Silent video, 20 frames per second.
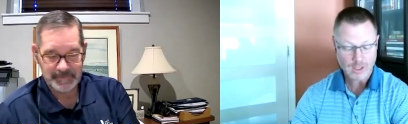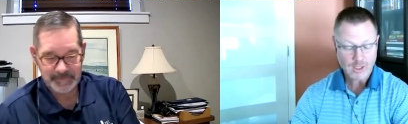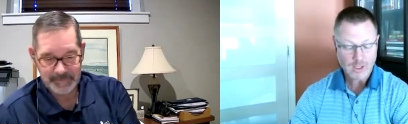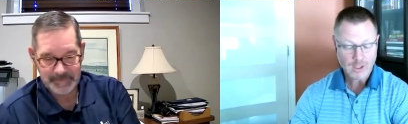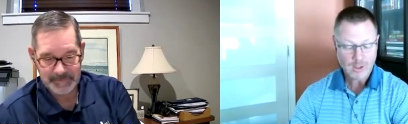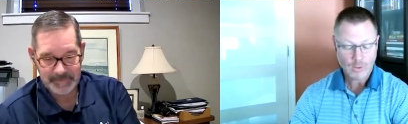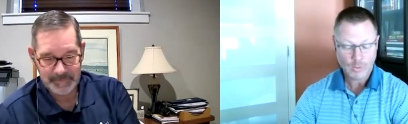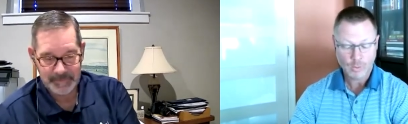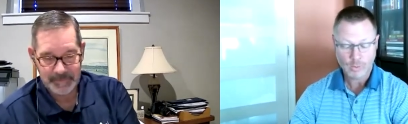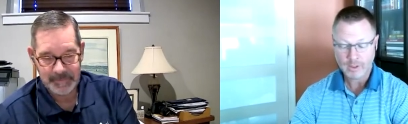
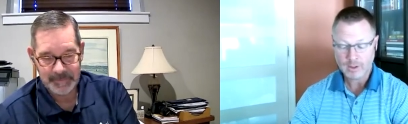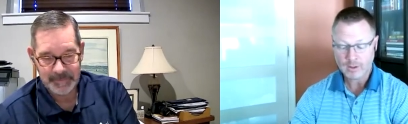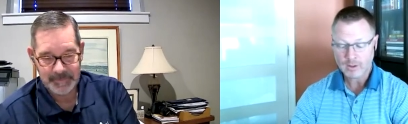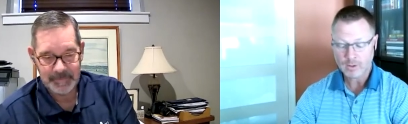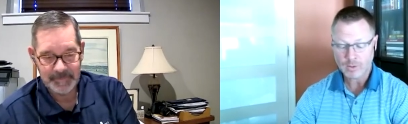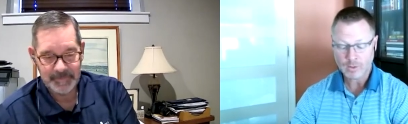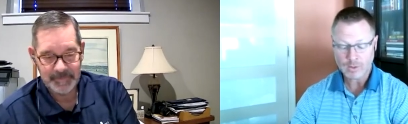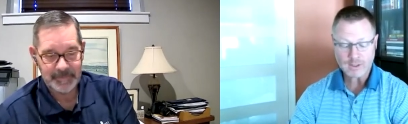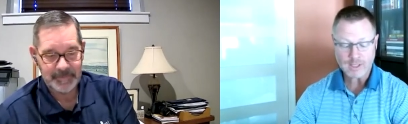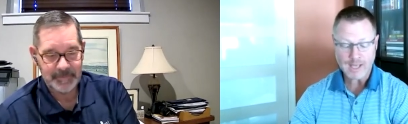Speaker 1: We are going
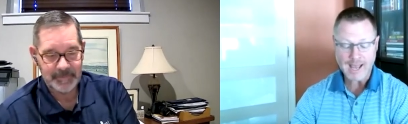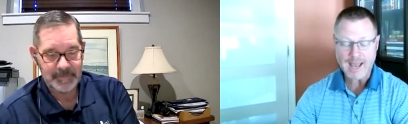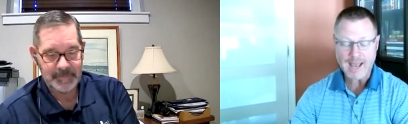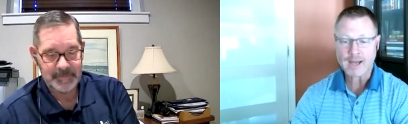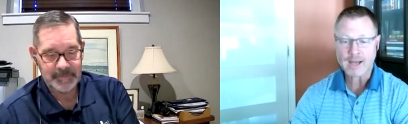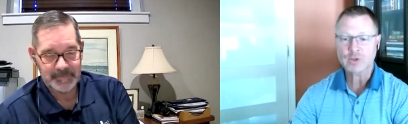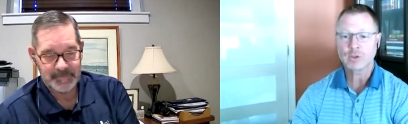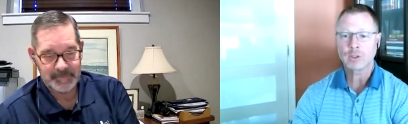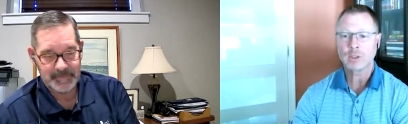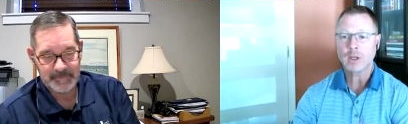to
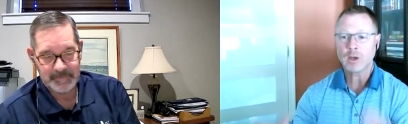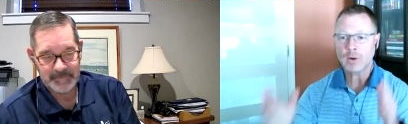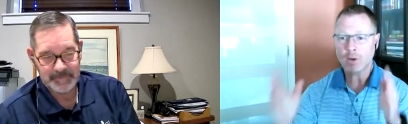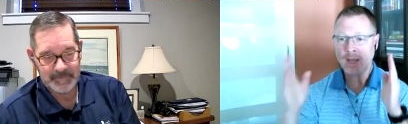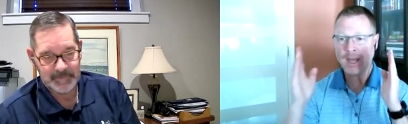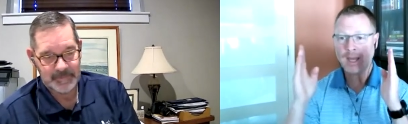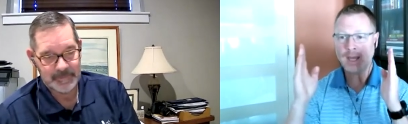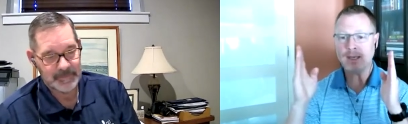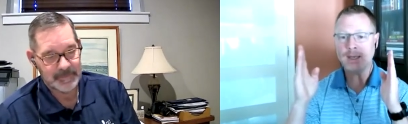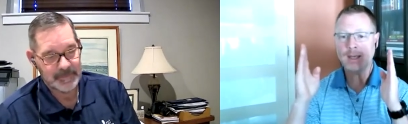actually go
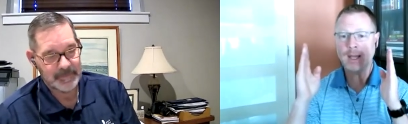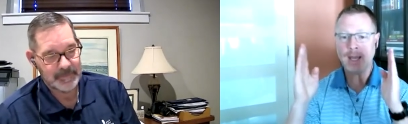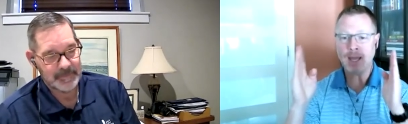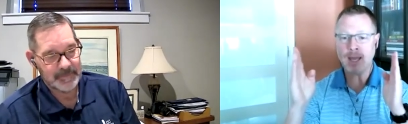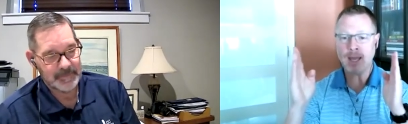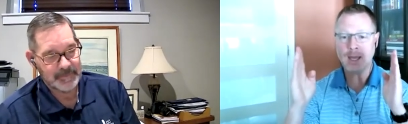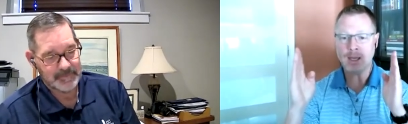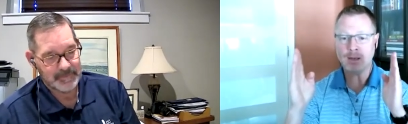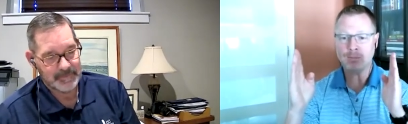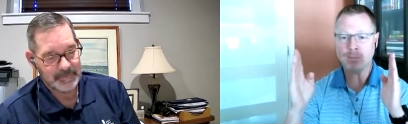head to
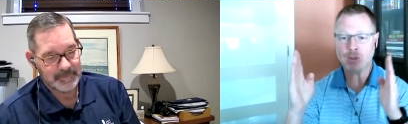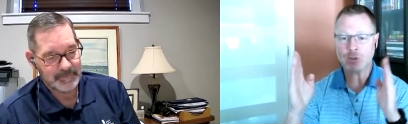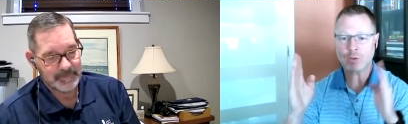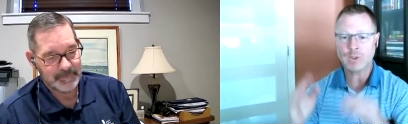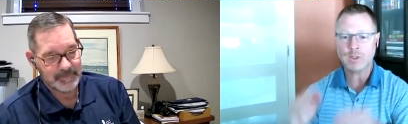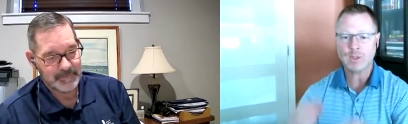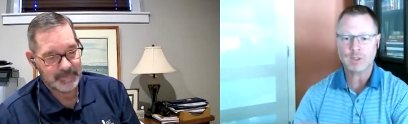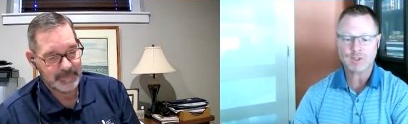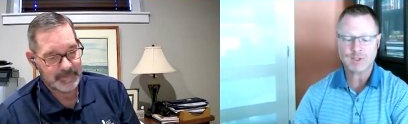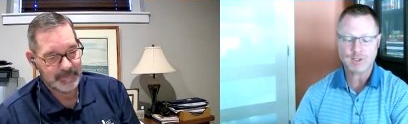head between
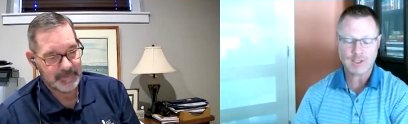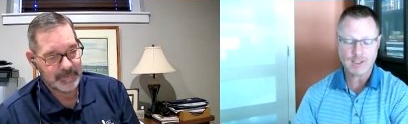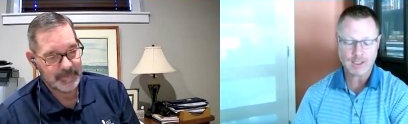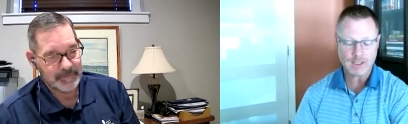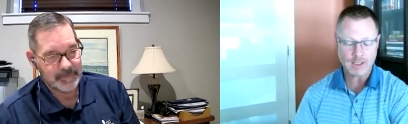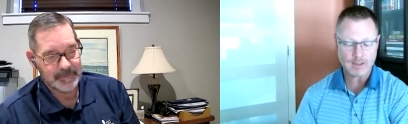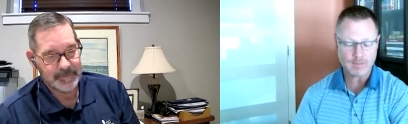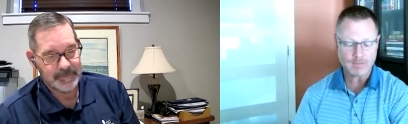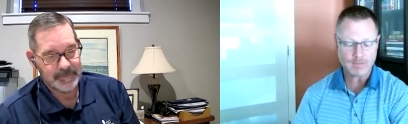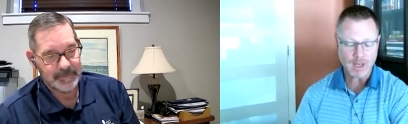the CD
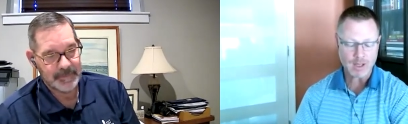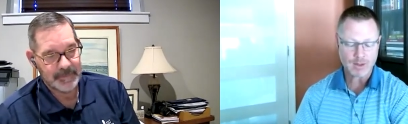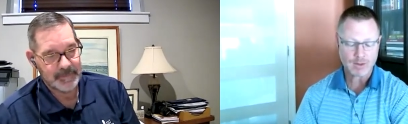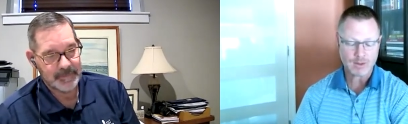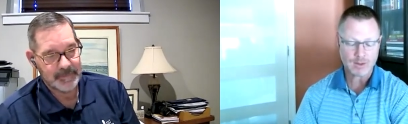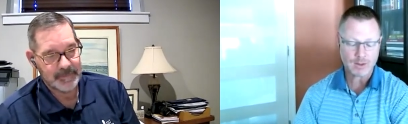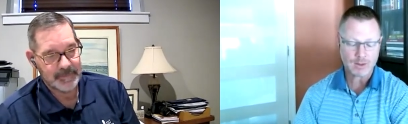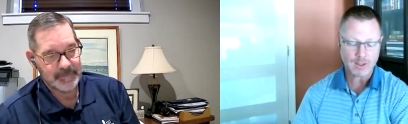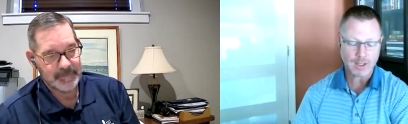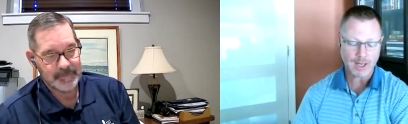
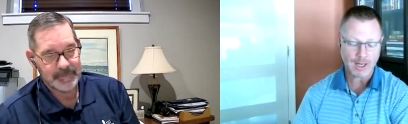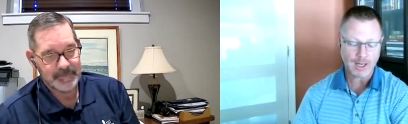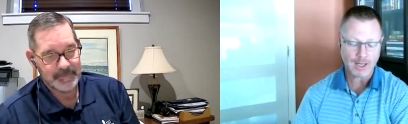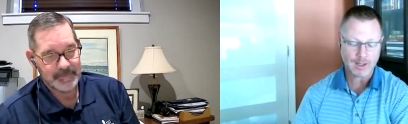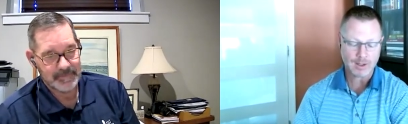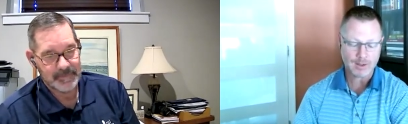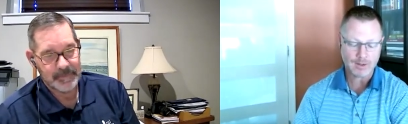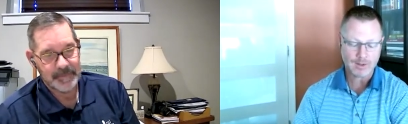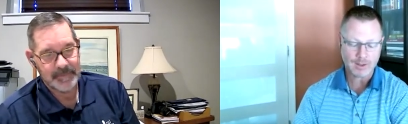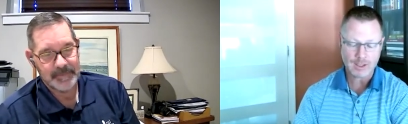method and
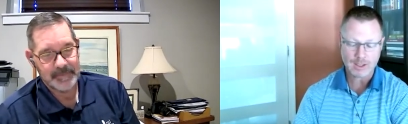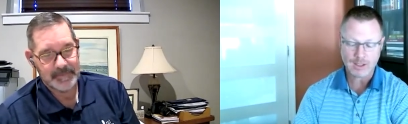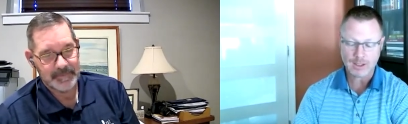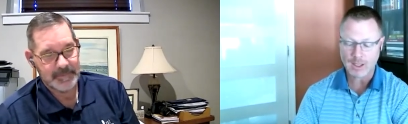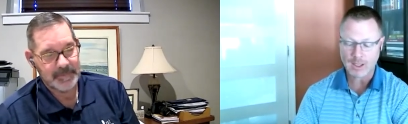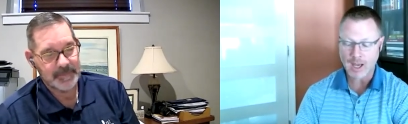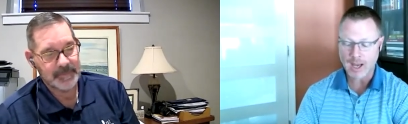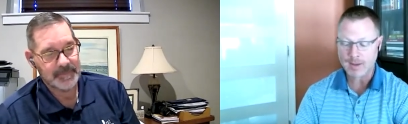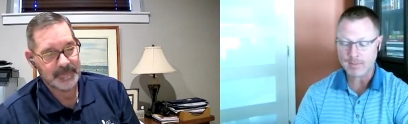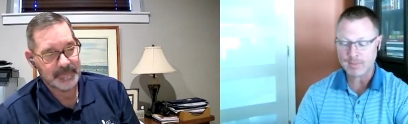the
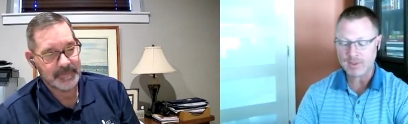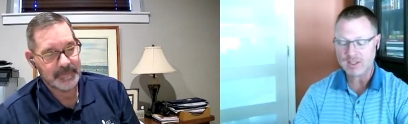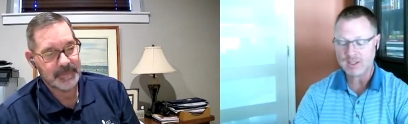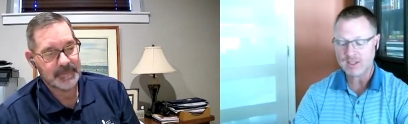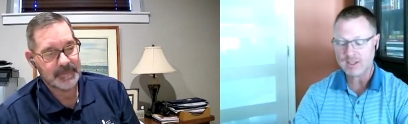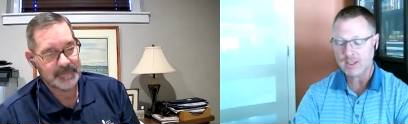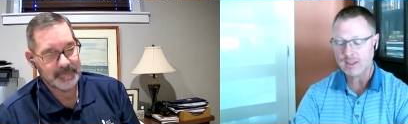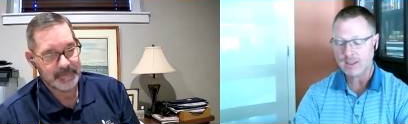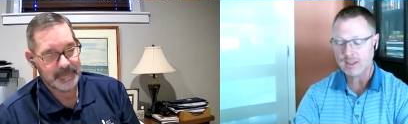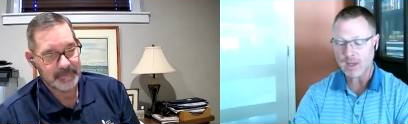
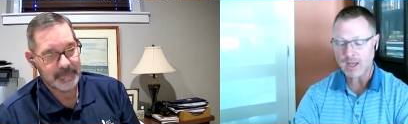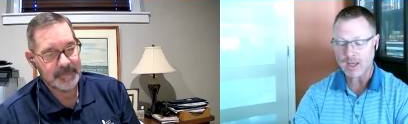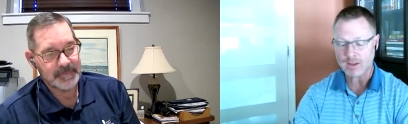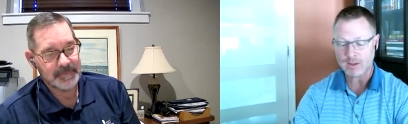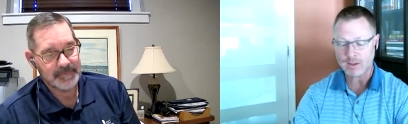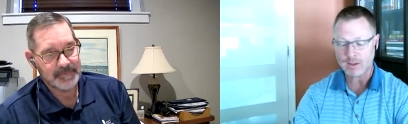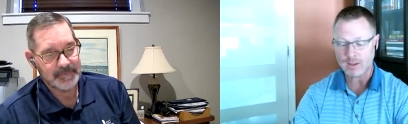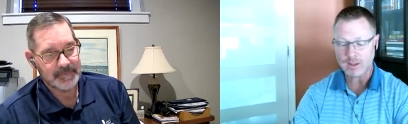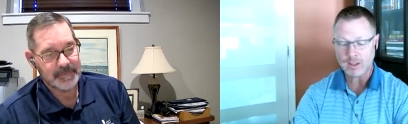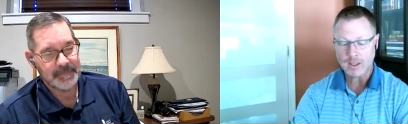IBC
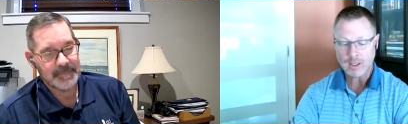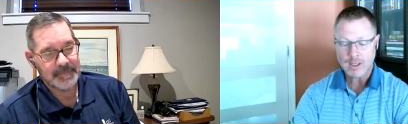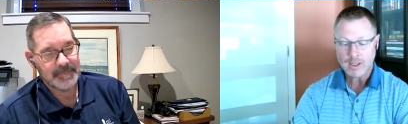method, and